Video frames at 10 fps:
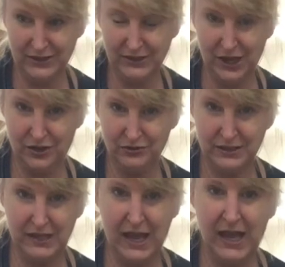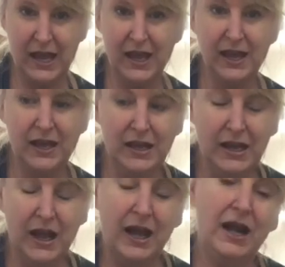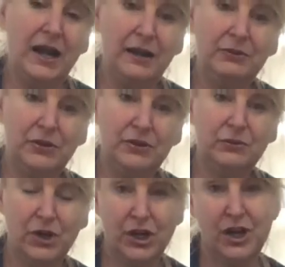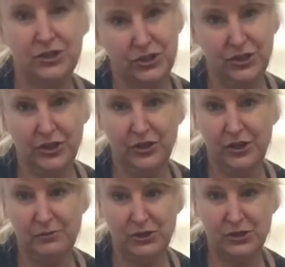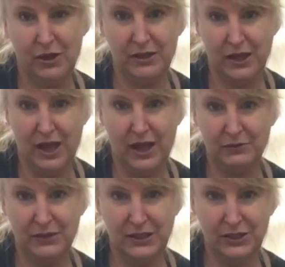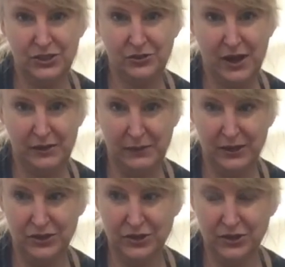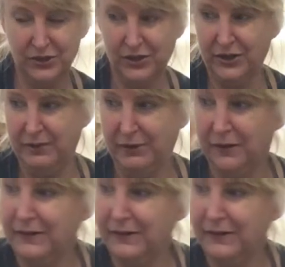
So today I am going to work on sugar and creamer. So I thought I would teach you how to make a sugar and a creamer.